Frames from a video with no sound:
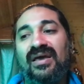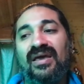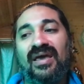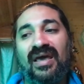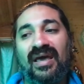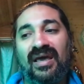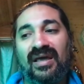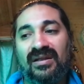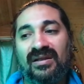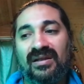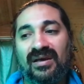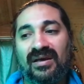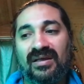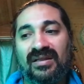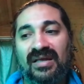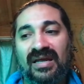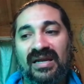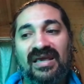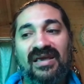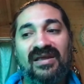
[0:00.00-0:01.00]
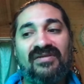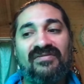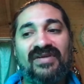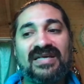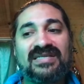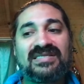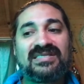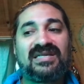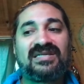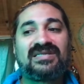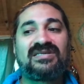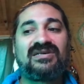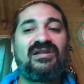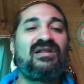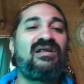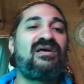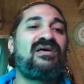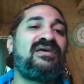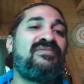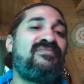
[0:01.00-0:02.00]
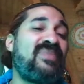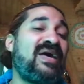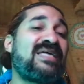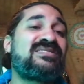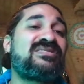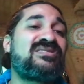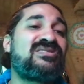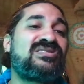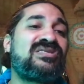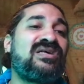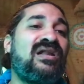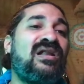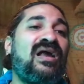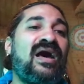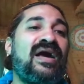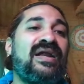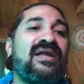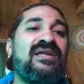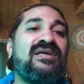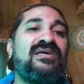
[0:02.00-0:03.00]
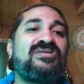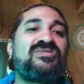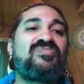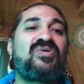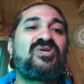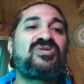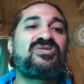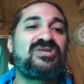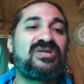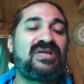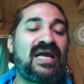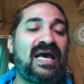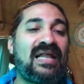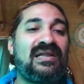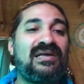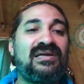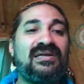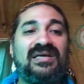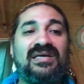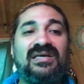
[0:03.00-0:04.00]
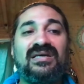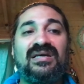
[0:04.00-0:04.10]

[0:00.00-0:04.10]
and that he invests a lot in his personality,